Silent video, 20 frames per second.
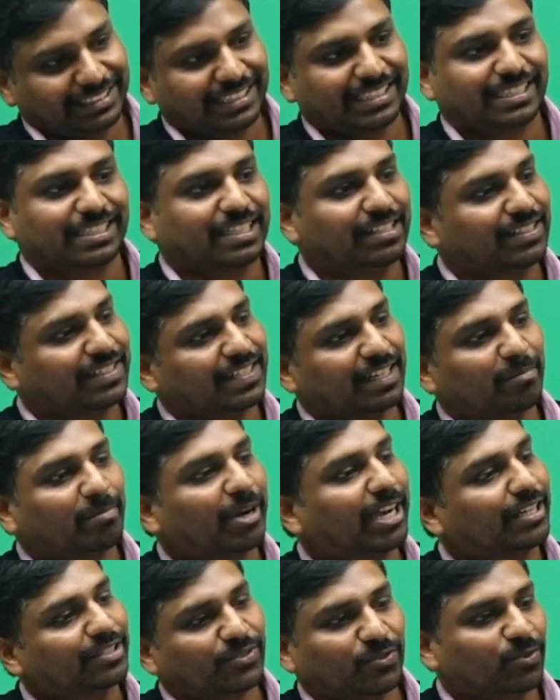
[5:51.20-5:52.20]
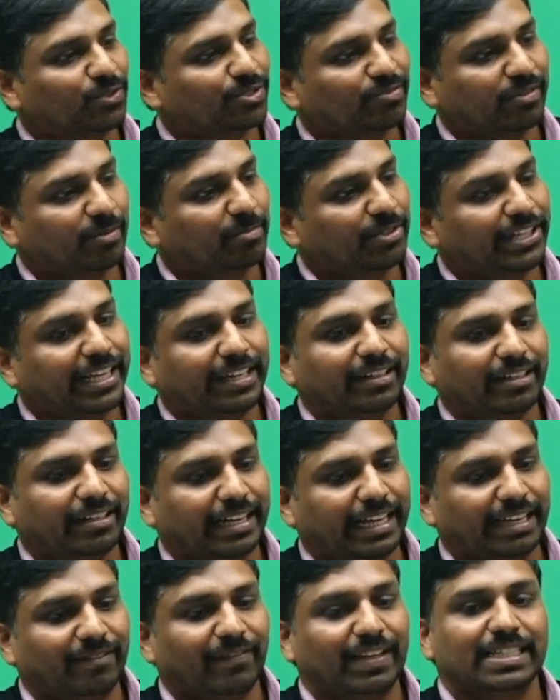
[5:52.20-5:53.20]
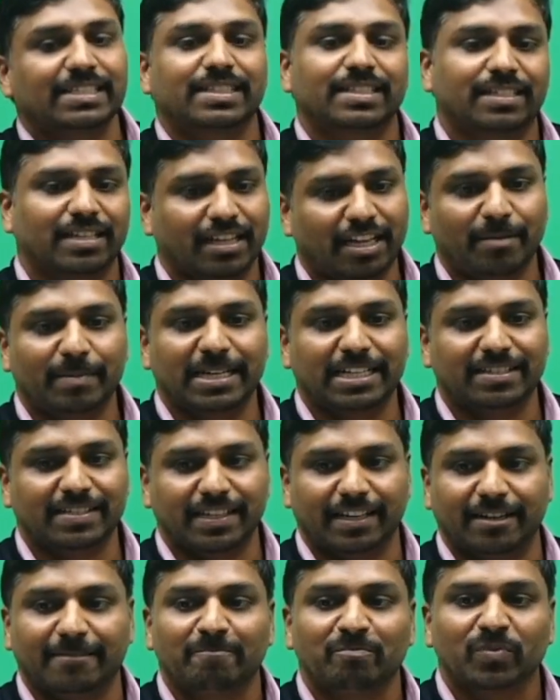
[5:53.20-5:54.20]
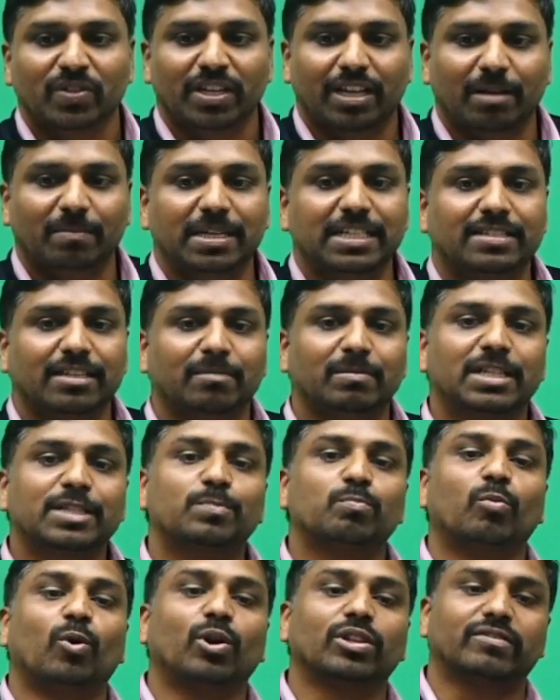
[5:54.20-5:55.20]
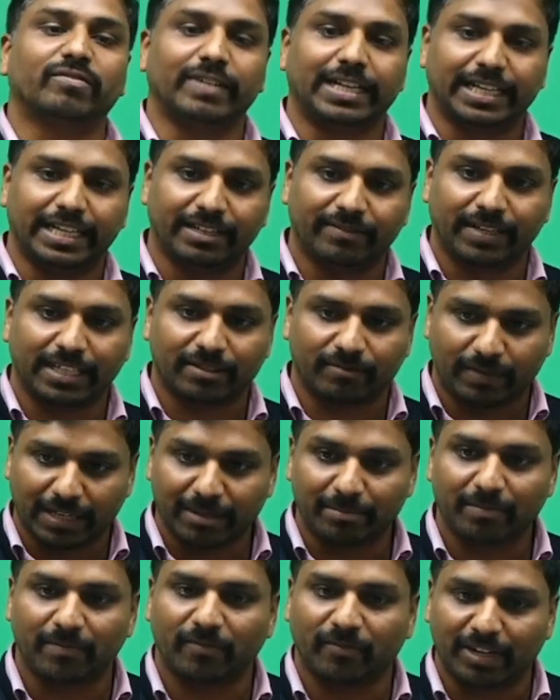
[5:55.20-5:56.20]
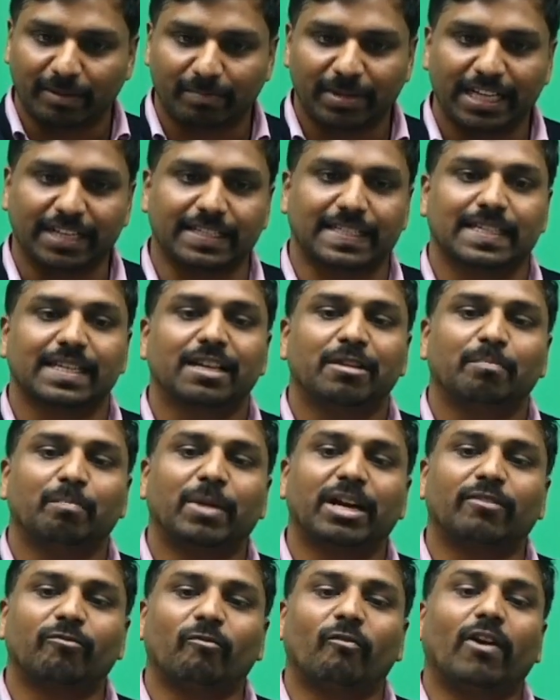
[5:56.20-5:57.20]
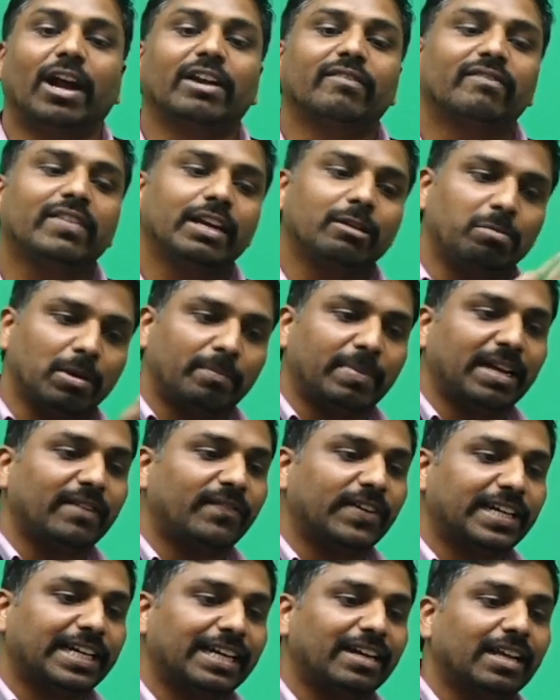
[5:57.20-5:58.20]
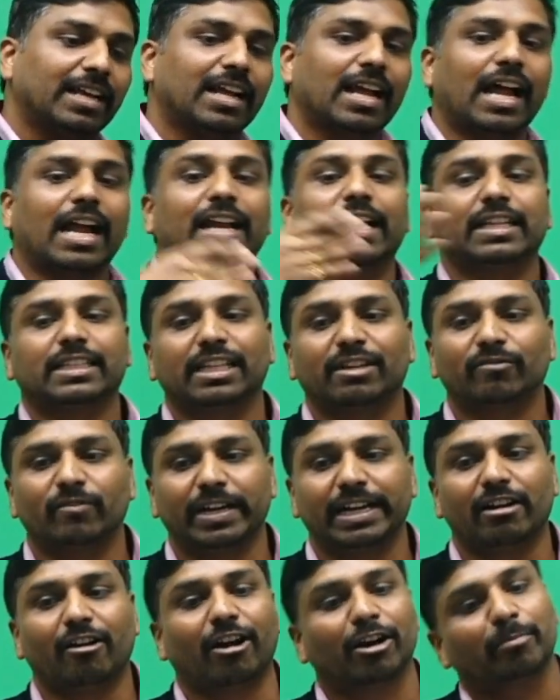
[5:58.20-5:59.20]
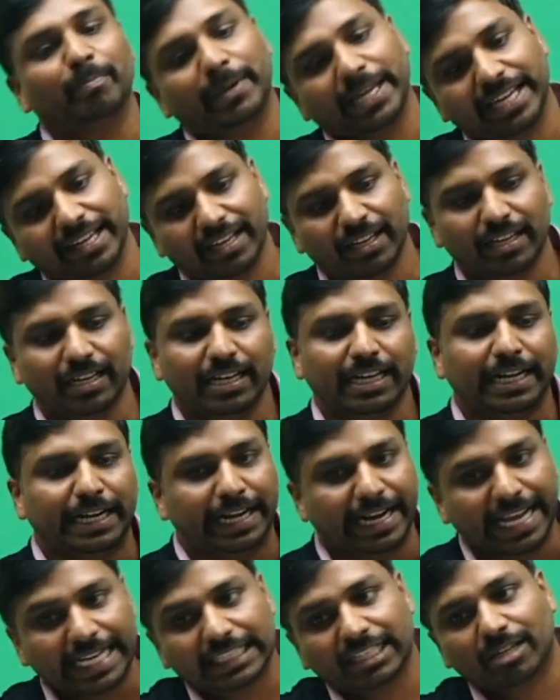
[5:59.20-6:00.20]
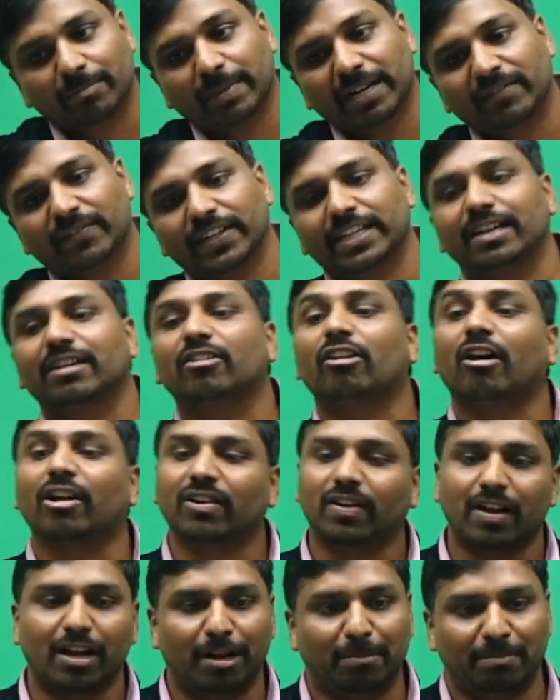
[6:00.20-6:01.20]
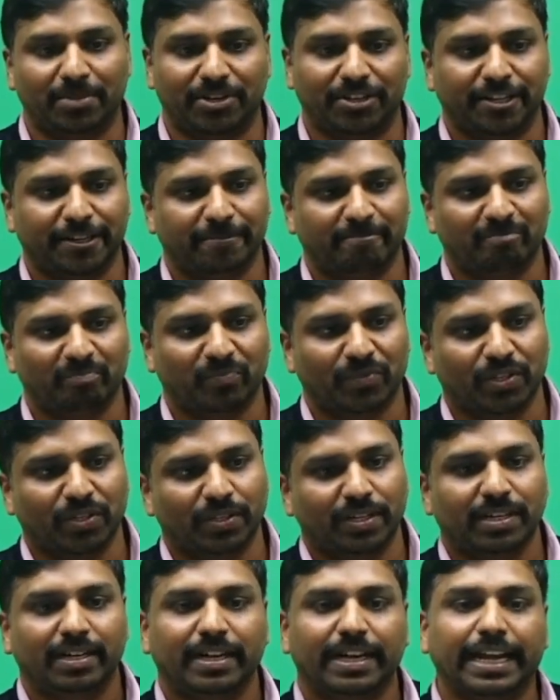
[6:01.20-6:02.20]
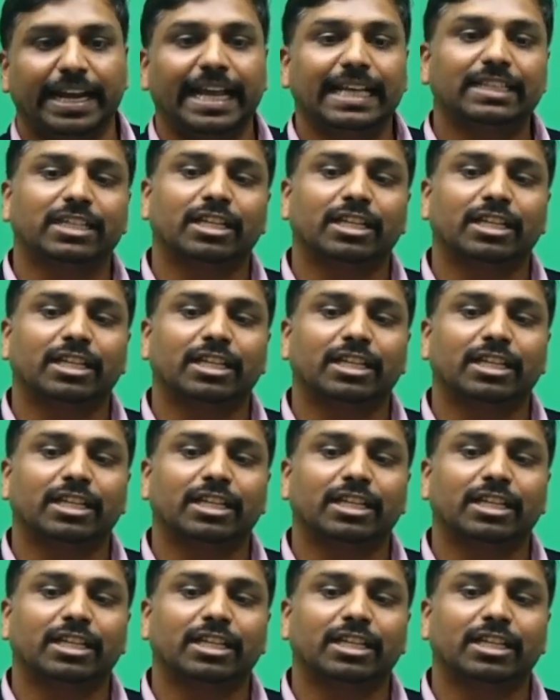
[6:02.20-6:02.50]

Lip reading: girls and boys schools would be there. Likewise, commensal. Commensal means both will live at one place, but one will be benefited and other will not be neither benefited nor harmed. Neither